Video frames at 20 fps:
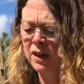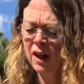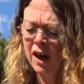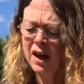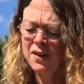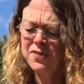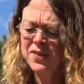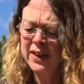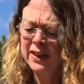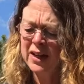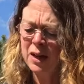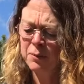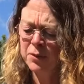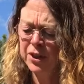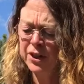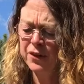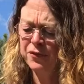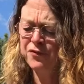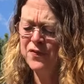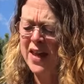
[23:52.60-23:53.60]
"I think I'm
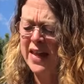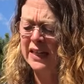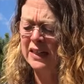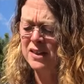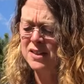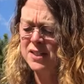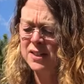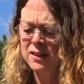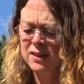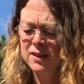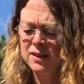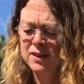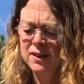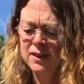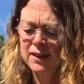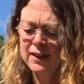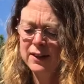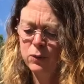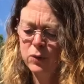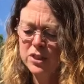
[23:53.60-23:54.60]
going to faint,"
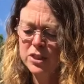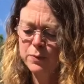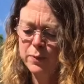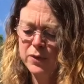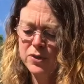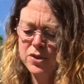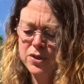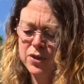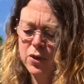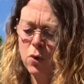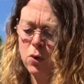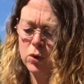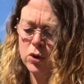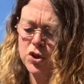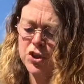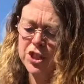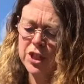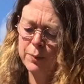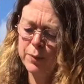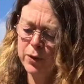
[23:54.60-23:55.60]
he whispered to the old
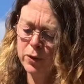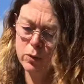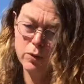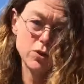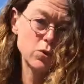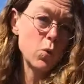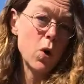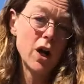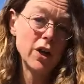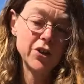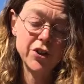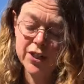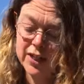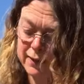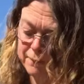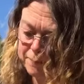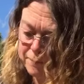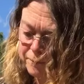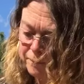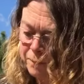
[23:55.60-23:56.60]
sheep who was
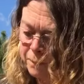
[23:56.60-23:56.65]
watching.